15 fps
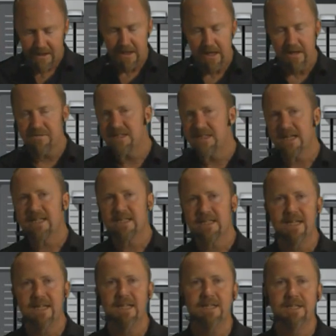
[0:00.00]
You have
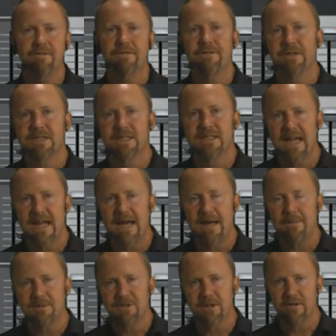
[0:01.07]
16 different
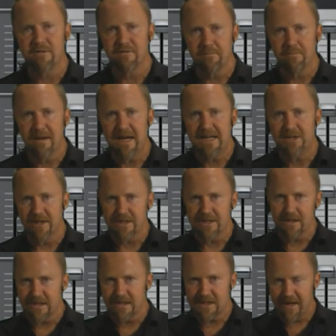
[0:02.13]
steps of matrix, and I'll
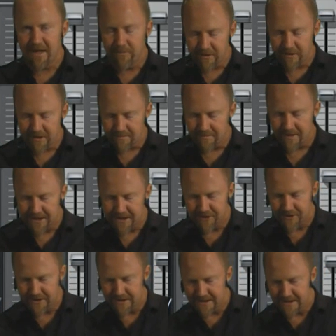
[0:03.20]
explain what the matrix
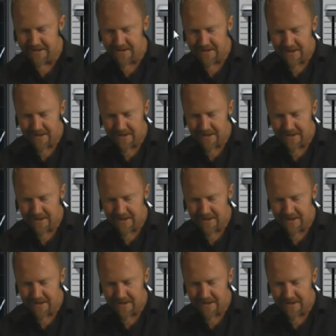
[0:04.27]
is.